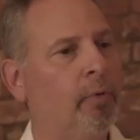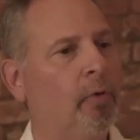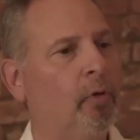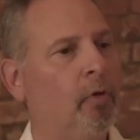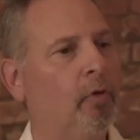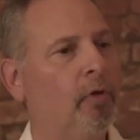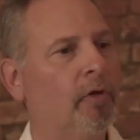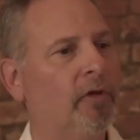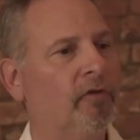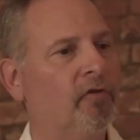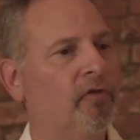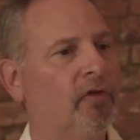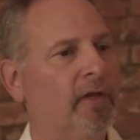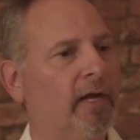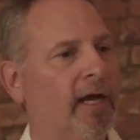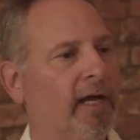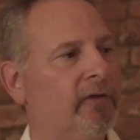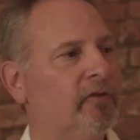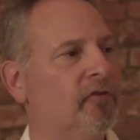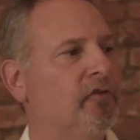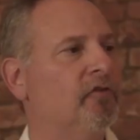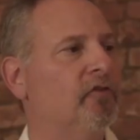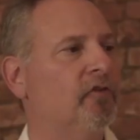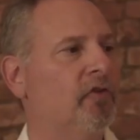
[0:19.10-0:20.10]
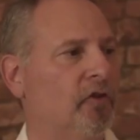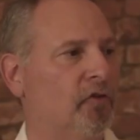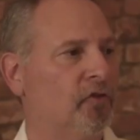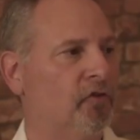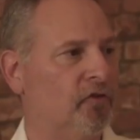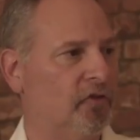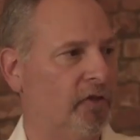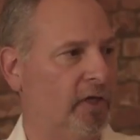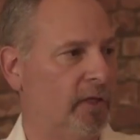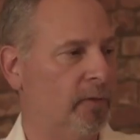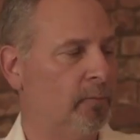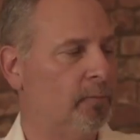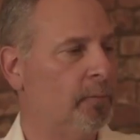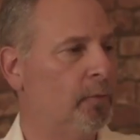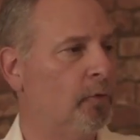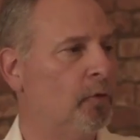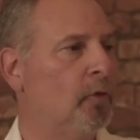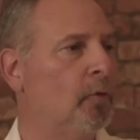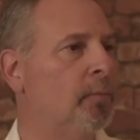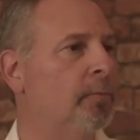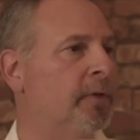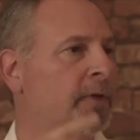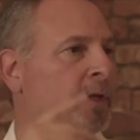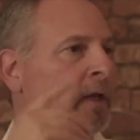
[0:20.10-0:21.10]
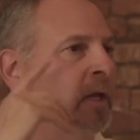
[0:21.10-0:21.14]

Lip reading: the pull is not just a skin pull,